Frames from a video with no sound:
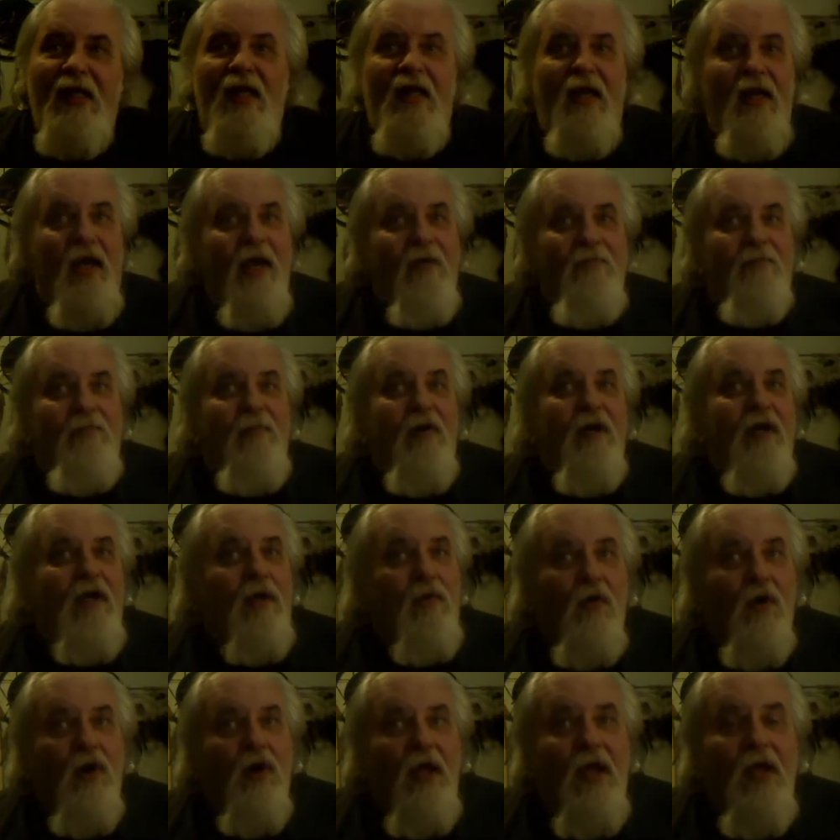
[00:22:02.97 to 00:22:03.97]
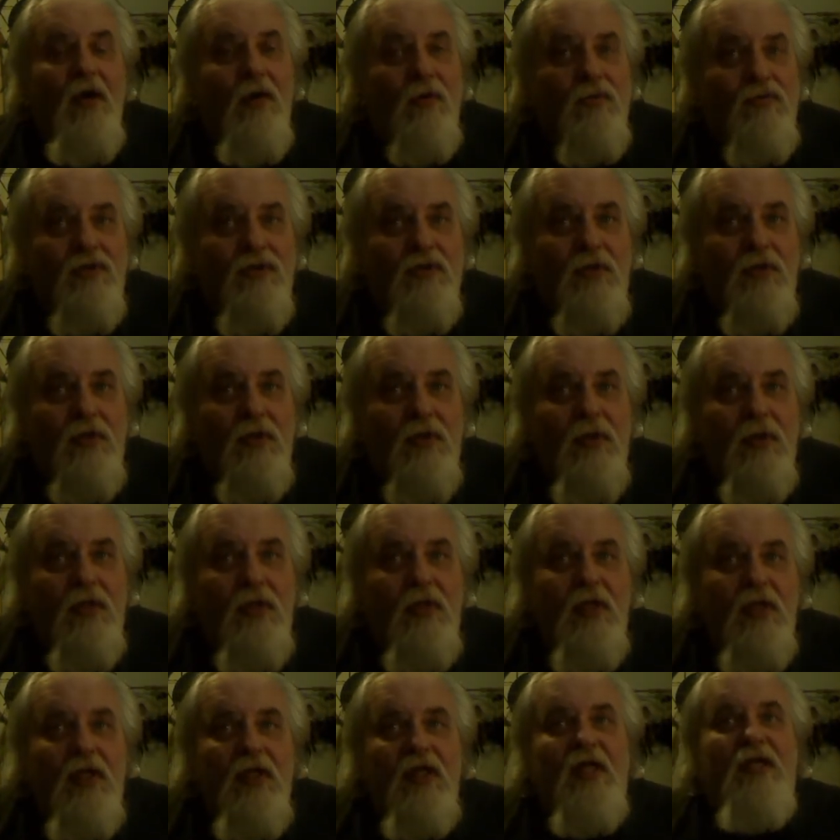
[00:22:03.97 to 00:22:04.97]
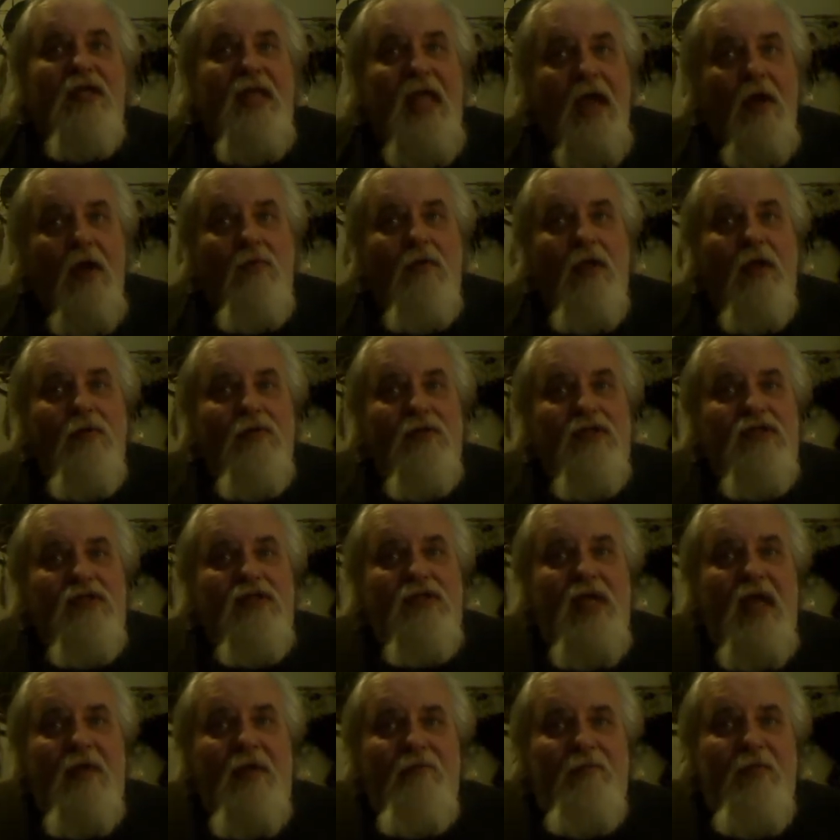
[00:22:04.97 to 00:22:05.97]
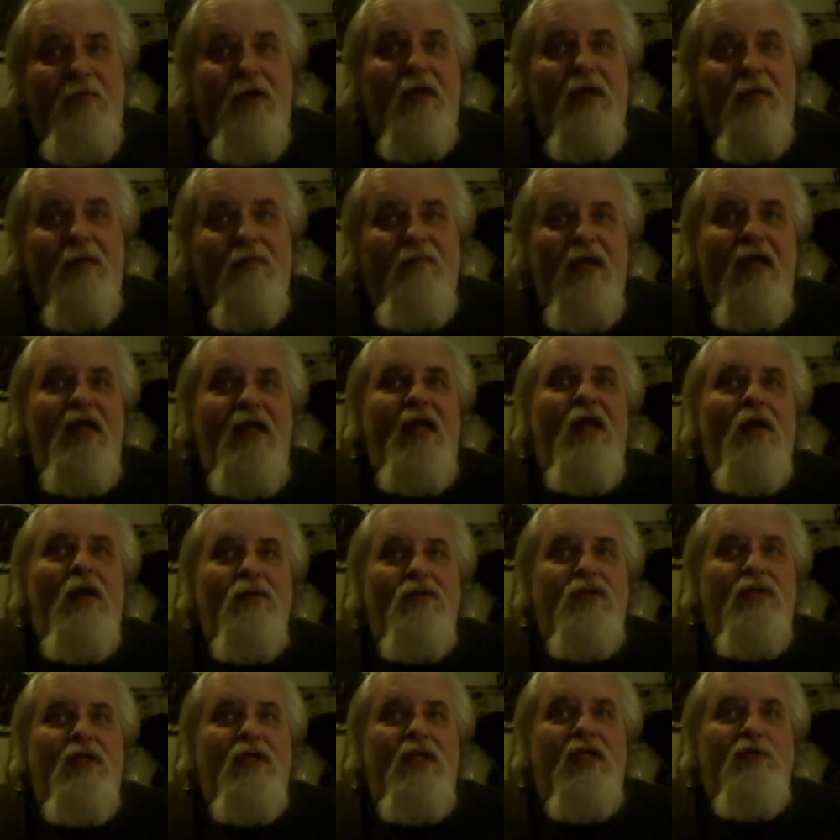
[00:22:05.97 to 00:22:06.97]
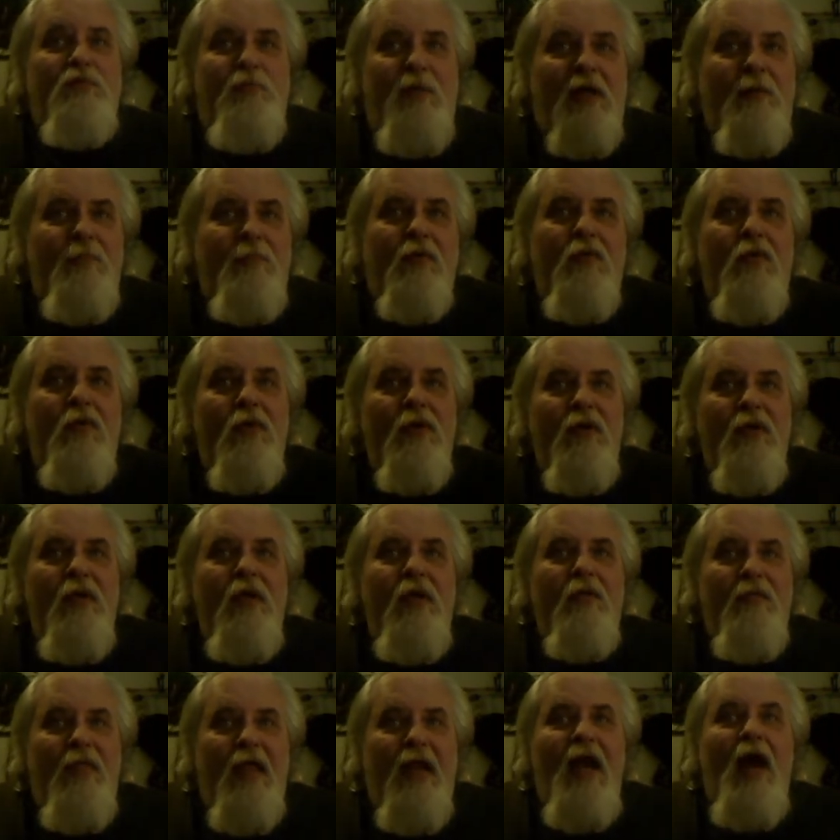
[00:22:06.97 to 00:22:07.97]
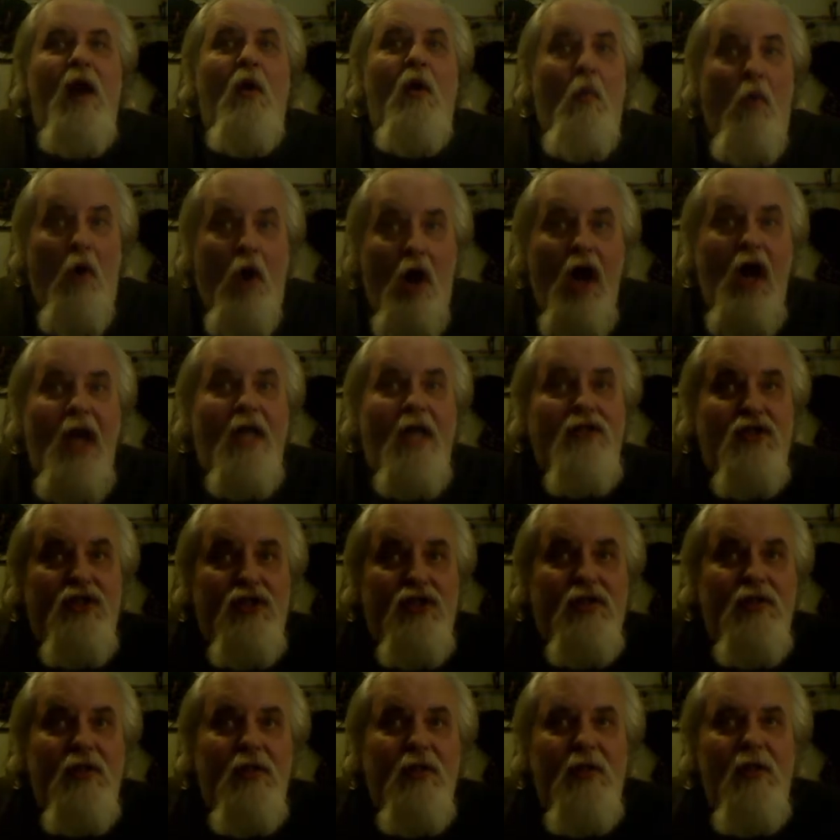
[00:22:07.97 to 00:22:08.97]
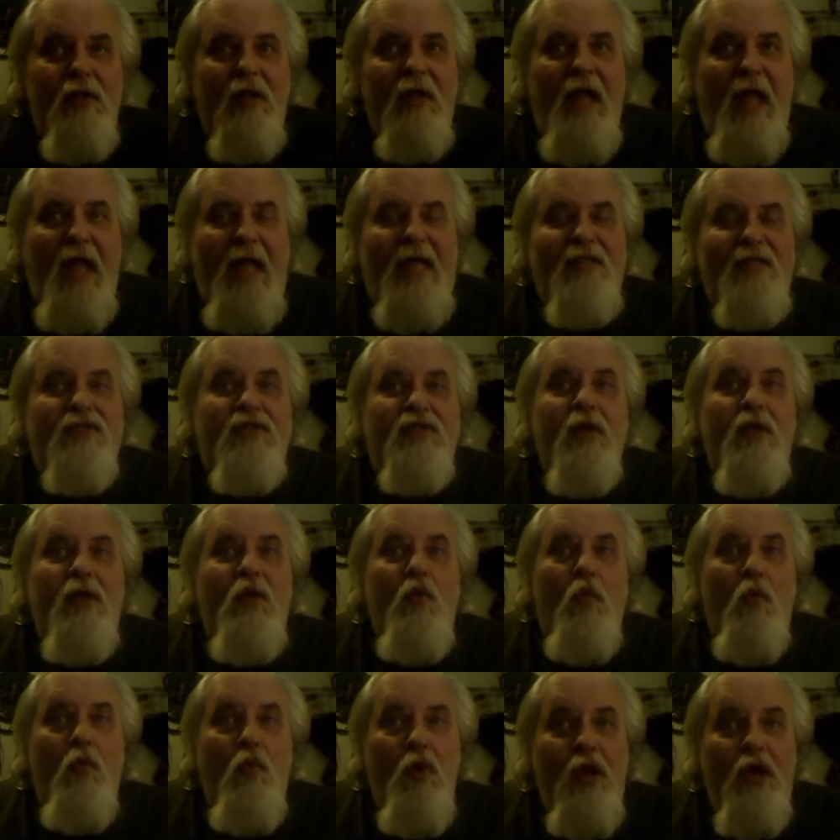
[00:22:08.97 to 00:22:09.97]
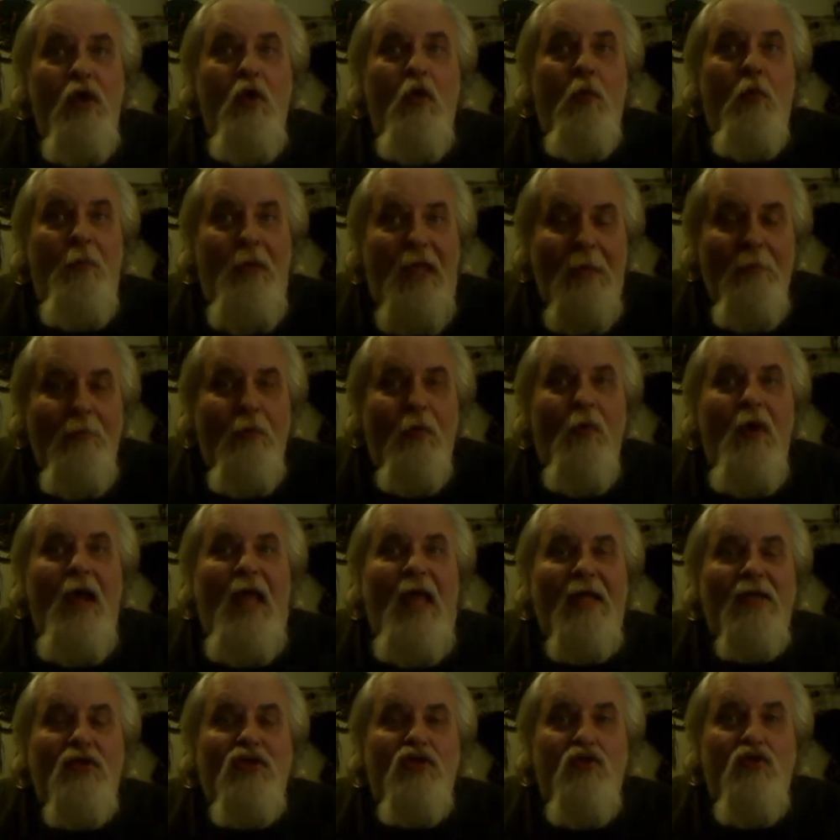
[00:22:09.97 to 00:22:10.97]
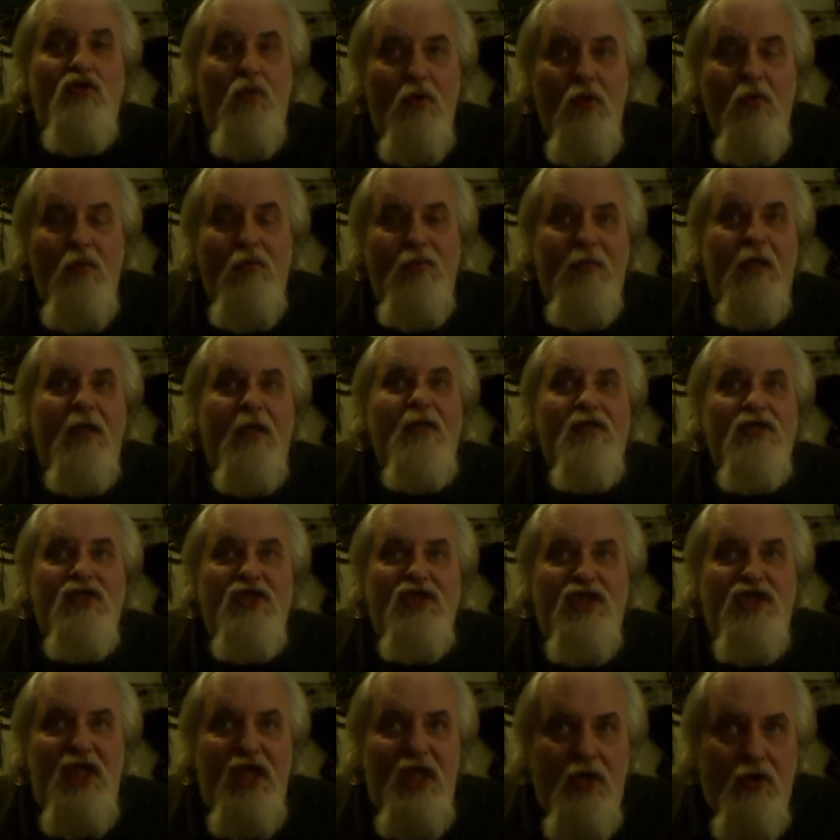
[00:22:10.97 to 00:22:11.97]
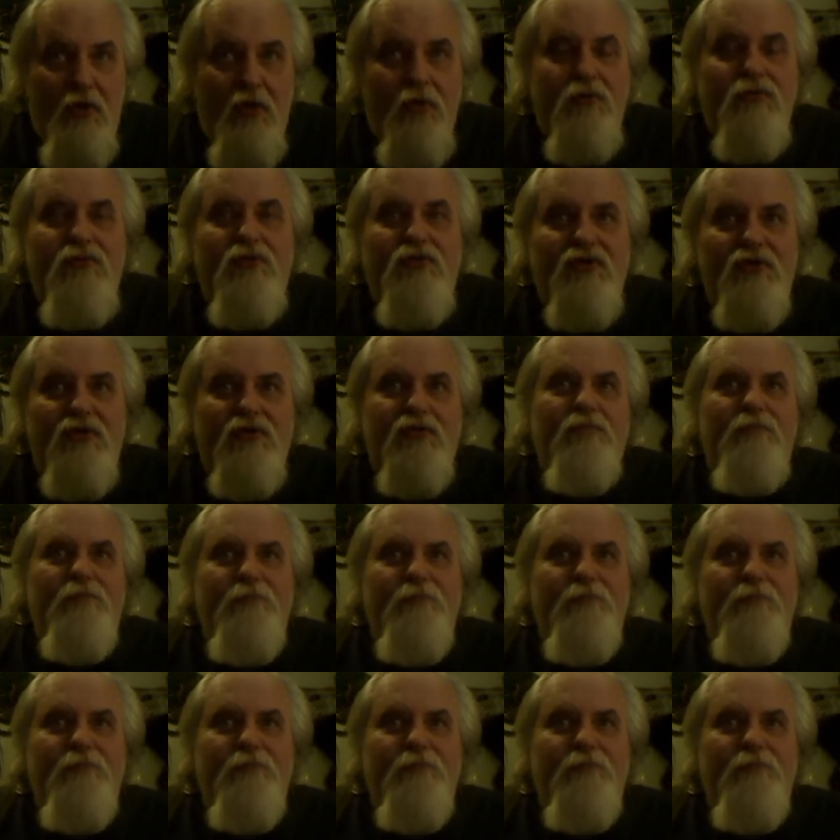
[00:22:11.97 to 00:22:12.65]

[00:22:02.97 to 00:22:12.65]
and every fucking where else can download the same fucking videos of these people that I watch as real people and truth seekers,